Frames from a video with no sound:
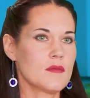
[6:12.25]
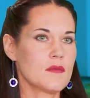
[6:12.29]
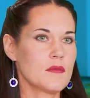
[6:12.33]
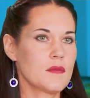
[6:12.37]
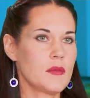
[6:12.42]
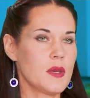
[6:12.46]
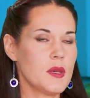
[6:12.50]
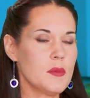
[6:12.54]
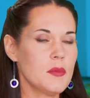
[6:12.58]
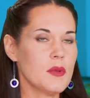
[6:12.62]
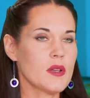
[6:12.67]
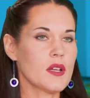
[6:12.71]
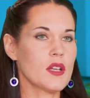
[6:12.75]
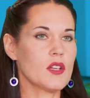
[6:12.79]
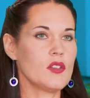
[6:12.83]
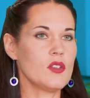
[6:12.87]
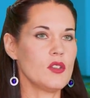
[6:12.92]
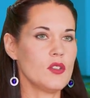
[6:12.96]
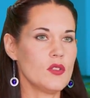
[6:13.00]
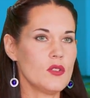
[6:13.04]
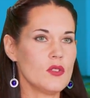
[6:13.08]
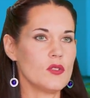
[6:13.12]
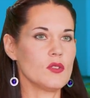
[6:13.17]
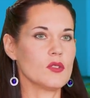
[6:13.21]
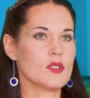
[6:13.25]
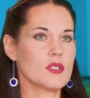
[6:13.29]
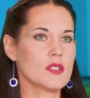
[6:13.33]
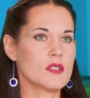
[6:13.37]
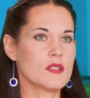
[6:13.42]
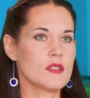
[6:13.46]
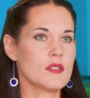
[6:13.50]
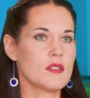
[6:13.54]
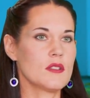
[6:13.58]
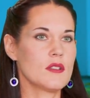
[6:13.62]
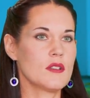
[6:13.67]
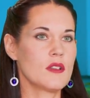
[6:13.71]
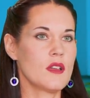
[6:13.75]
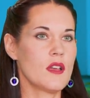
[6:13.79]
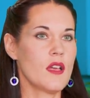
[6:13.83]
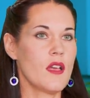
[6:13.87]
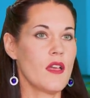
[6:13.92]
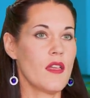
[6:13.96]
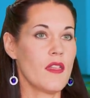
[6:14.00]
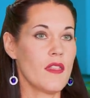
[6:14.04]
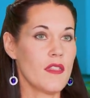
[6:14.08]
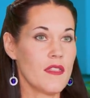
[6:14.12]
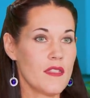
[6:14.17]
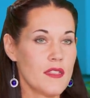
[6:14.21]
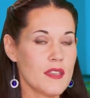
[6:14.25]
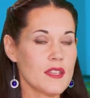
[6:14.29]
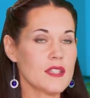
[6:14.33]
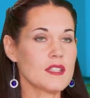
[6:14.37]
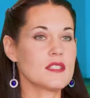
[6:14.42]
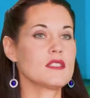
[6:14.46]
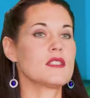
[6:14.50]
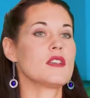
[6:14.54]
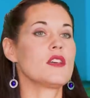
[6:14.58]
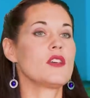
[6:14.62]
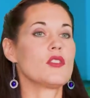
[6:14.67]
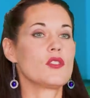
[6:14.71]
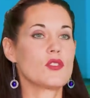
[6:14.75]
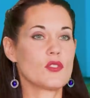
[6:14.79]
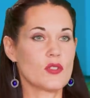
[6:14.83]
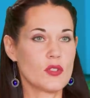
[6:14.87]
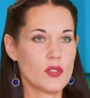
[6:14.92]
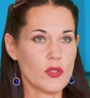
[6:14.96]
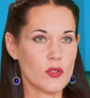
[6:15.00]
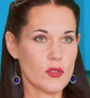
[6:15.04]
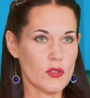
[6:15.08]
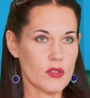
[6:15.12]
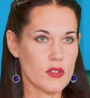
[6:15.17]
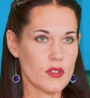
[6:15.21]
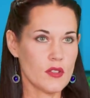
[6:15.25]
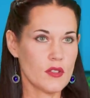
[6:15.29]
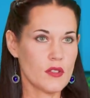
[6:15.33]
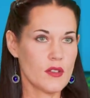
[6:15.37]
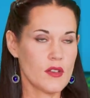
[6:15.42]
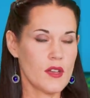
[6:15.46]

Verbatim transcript: people can use this truth